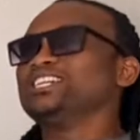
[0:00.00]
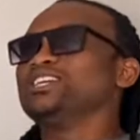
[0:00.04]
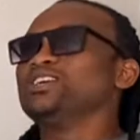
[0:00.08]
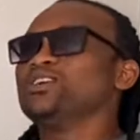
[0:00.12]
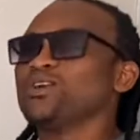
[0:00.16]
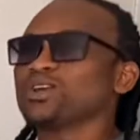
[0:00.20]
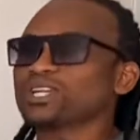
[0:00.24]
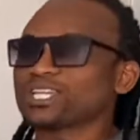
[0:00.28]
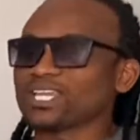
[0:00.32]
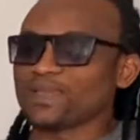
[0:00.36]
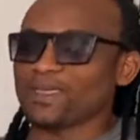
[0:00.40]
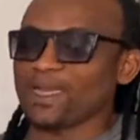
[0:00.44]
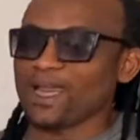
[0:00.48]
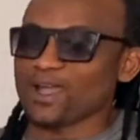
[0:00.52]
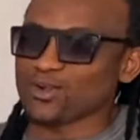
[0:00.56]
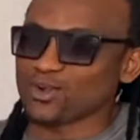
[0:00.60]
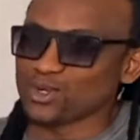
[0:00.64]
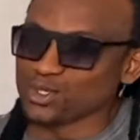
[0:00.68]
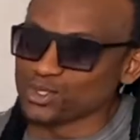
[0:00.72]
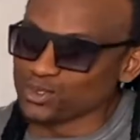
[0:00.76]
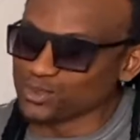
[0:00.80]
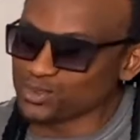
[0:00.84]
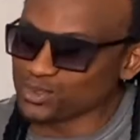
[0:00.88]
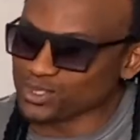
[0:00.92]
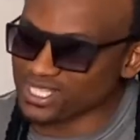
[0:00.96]
Okay,
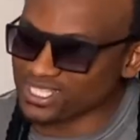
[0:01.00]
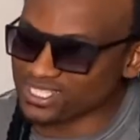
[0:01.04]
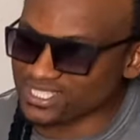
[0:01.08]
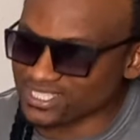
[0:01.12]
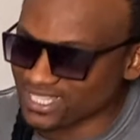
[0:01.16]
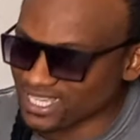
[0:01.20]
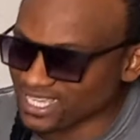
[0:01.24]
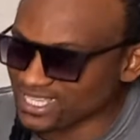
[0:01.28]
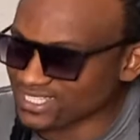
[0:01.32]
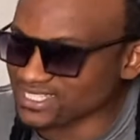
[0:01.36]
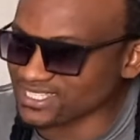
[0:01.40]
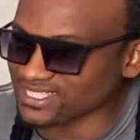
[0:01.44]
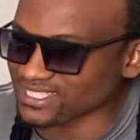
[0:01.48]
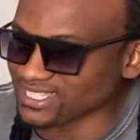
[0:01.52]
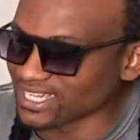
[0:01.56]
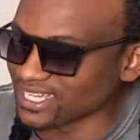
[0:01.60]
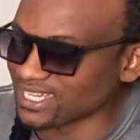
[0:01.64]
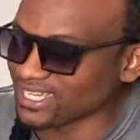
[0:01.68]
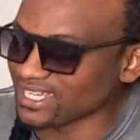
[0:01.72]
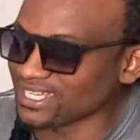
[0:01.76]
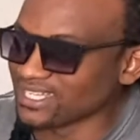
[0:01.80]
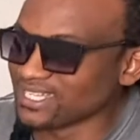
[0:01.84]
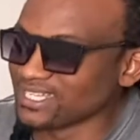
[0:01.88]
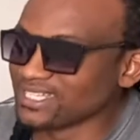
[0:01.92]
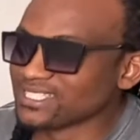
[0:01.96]
according to the stats,
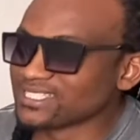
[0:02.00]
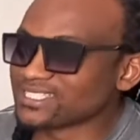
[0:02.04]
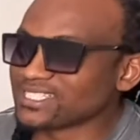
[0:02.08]
sa